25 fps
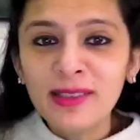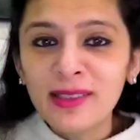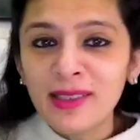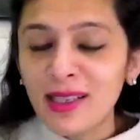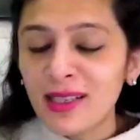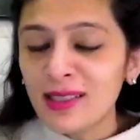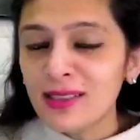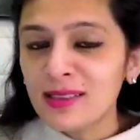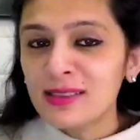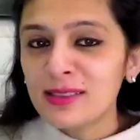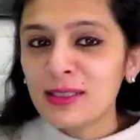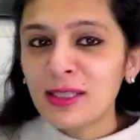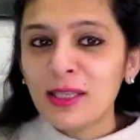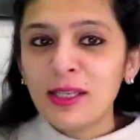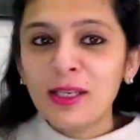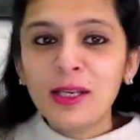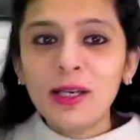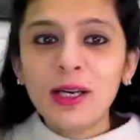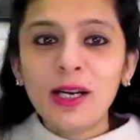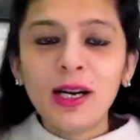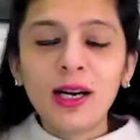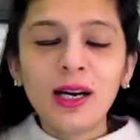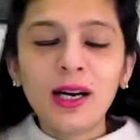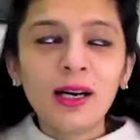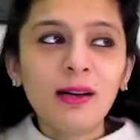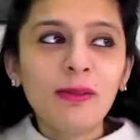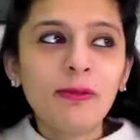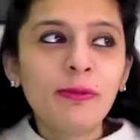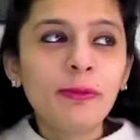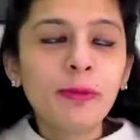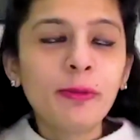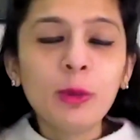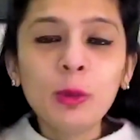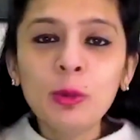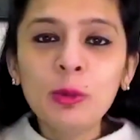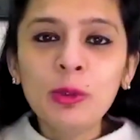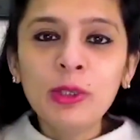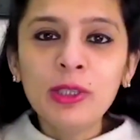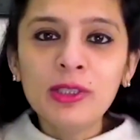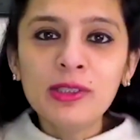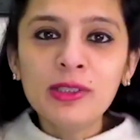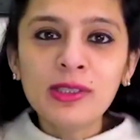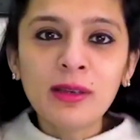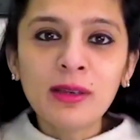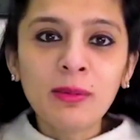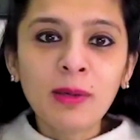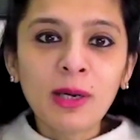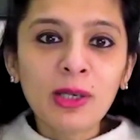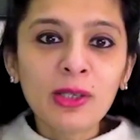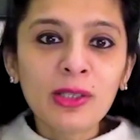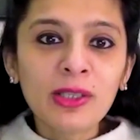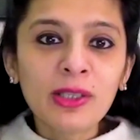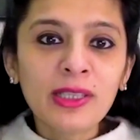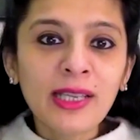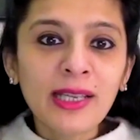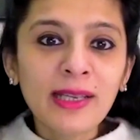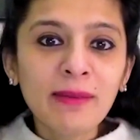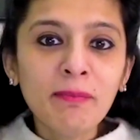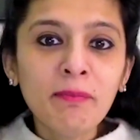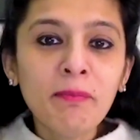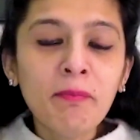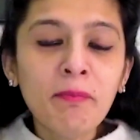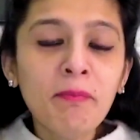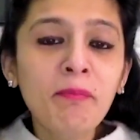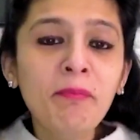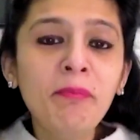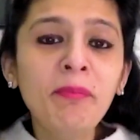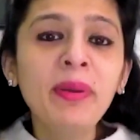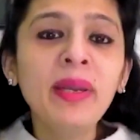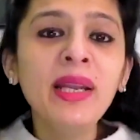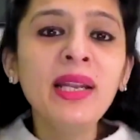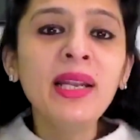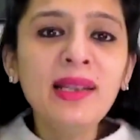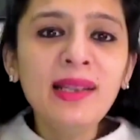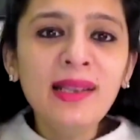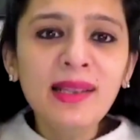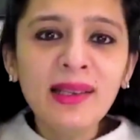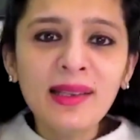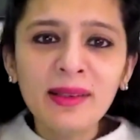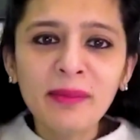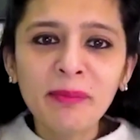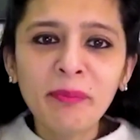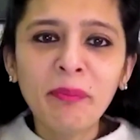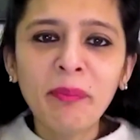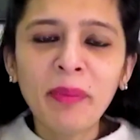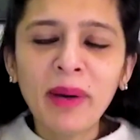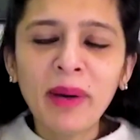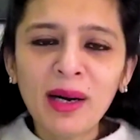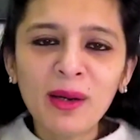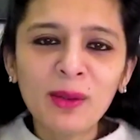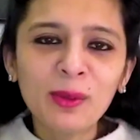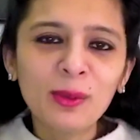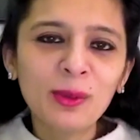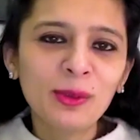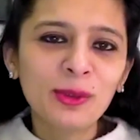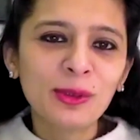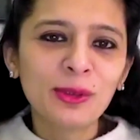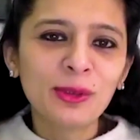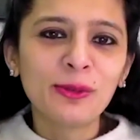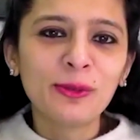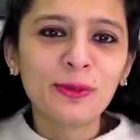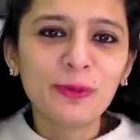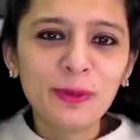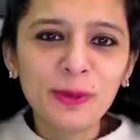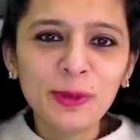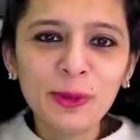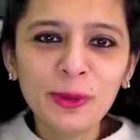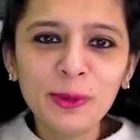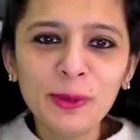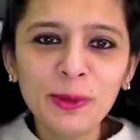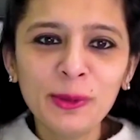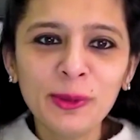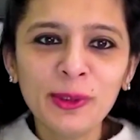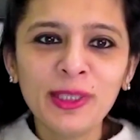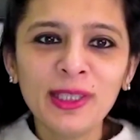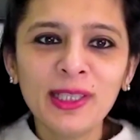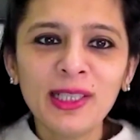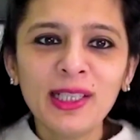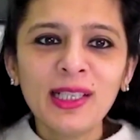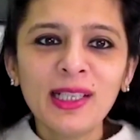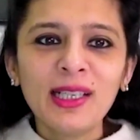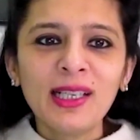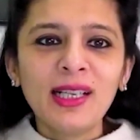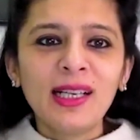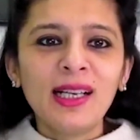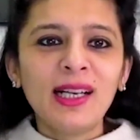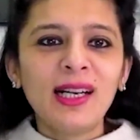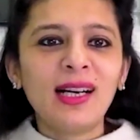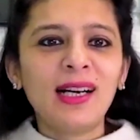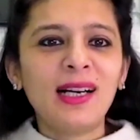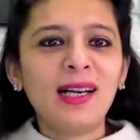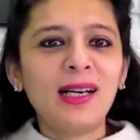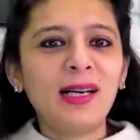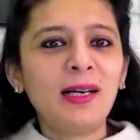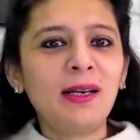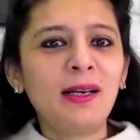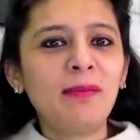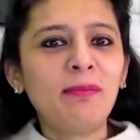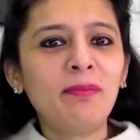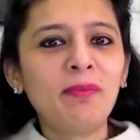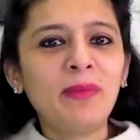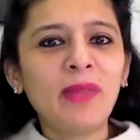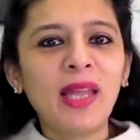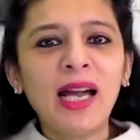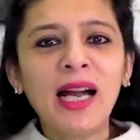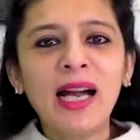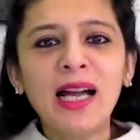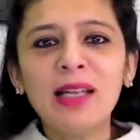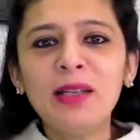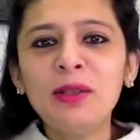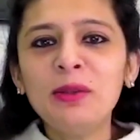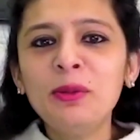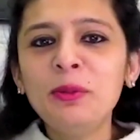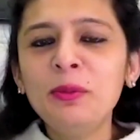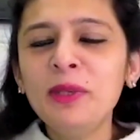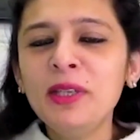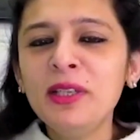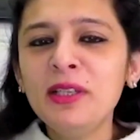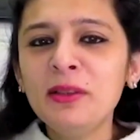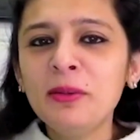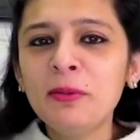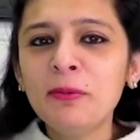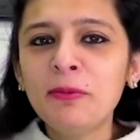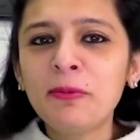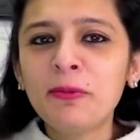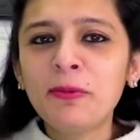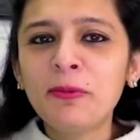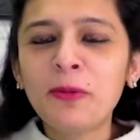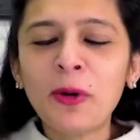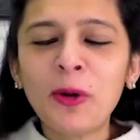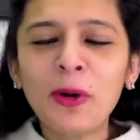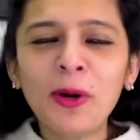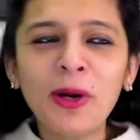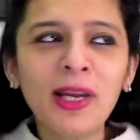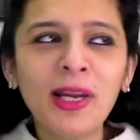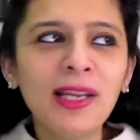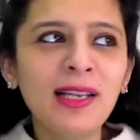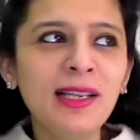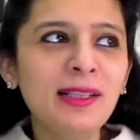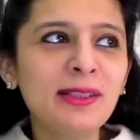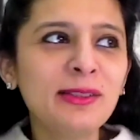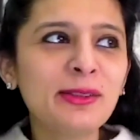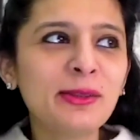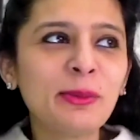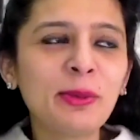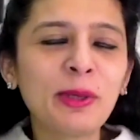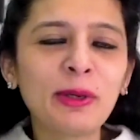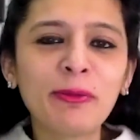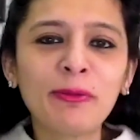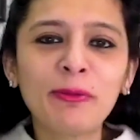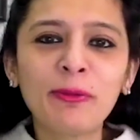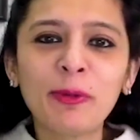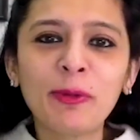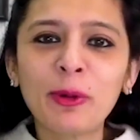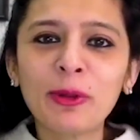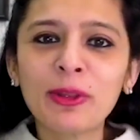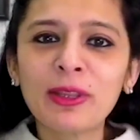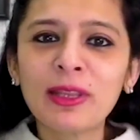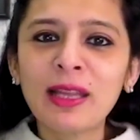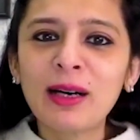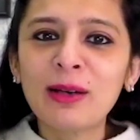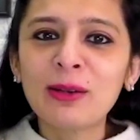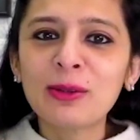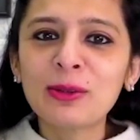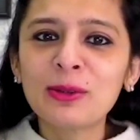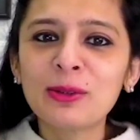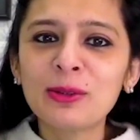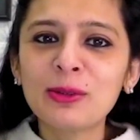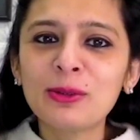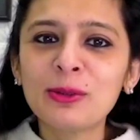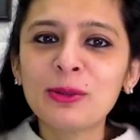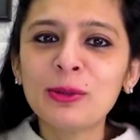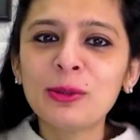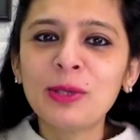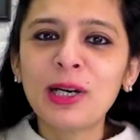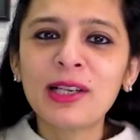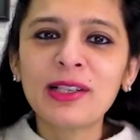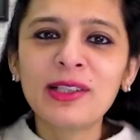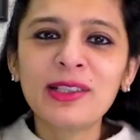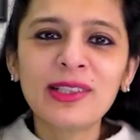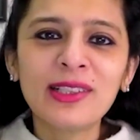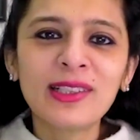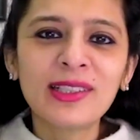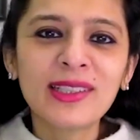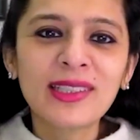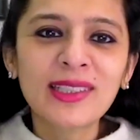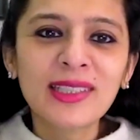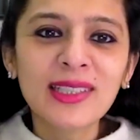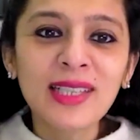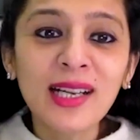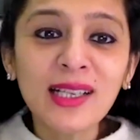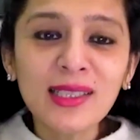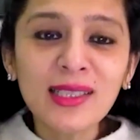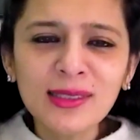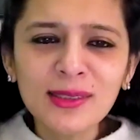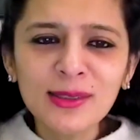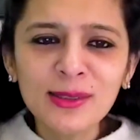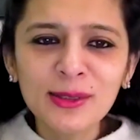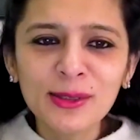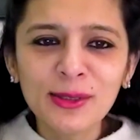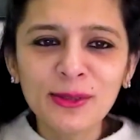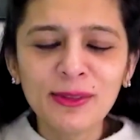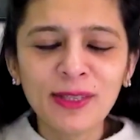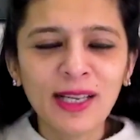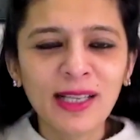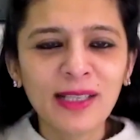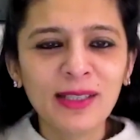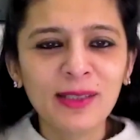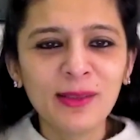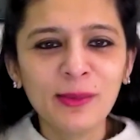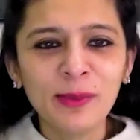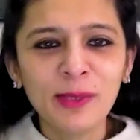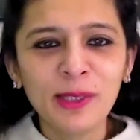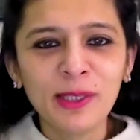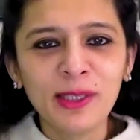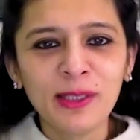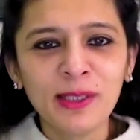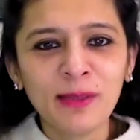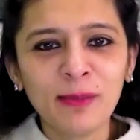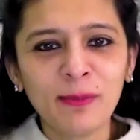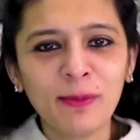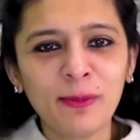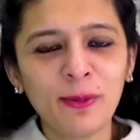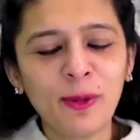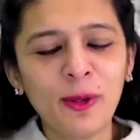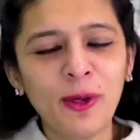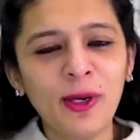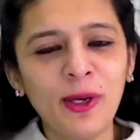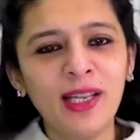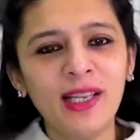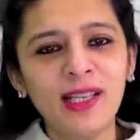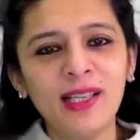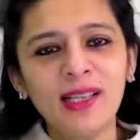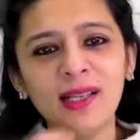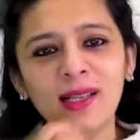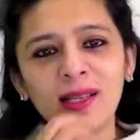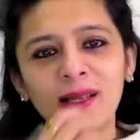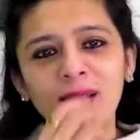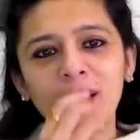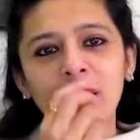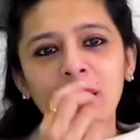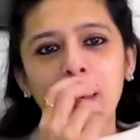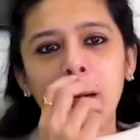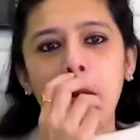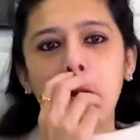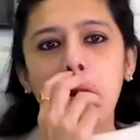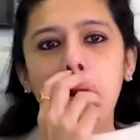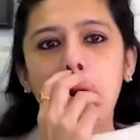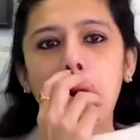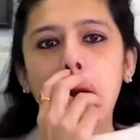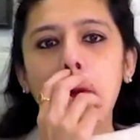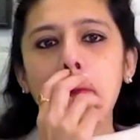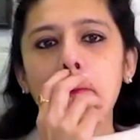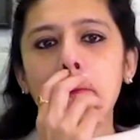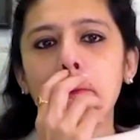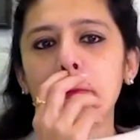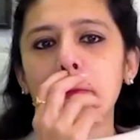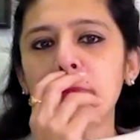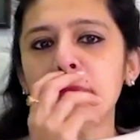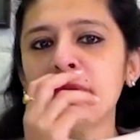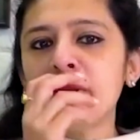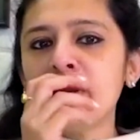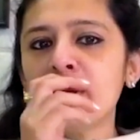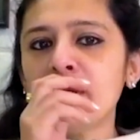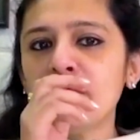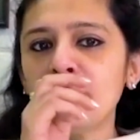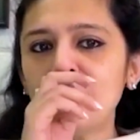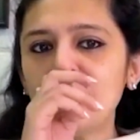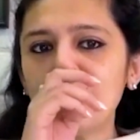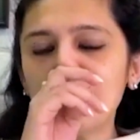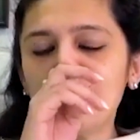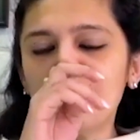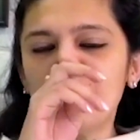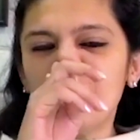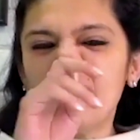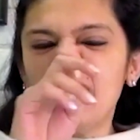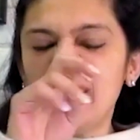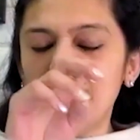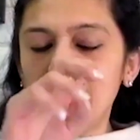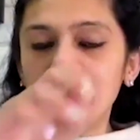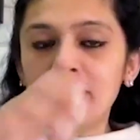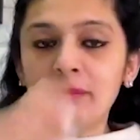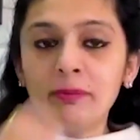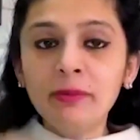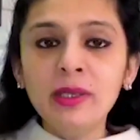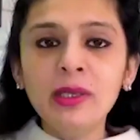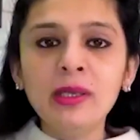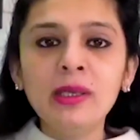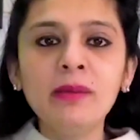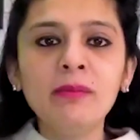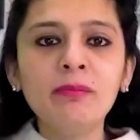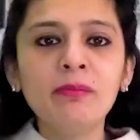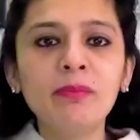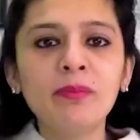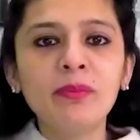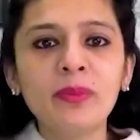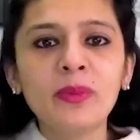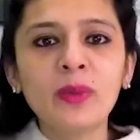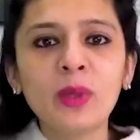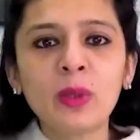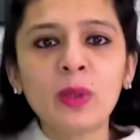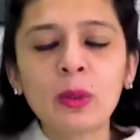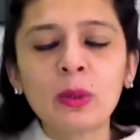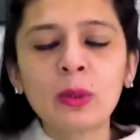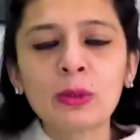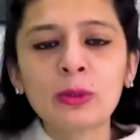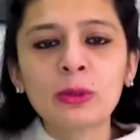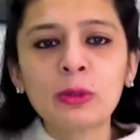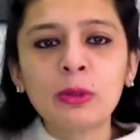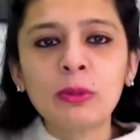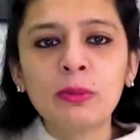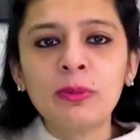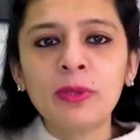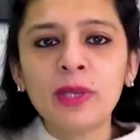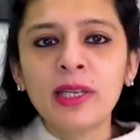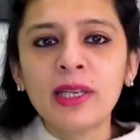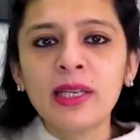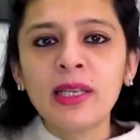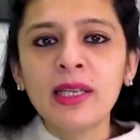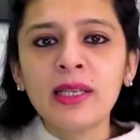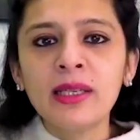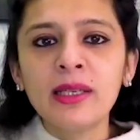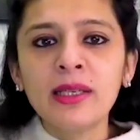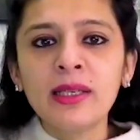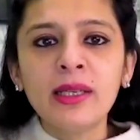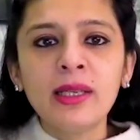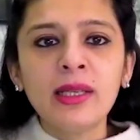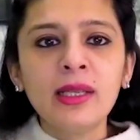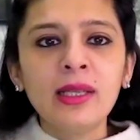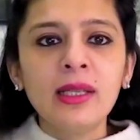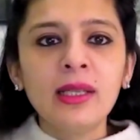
tons. Food is about 10 billion pounds of food. Aluminium foil is about 4,200 tons of aluminium foil. Let me also bring in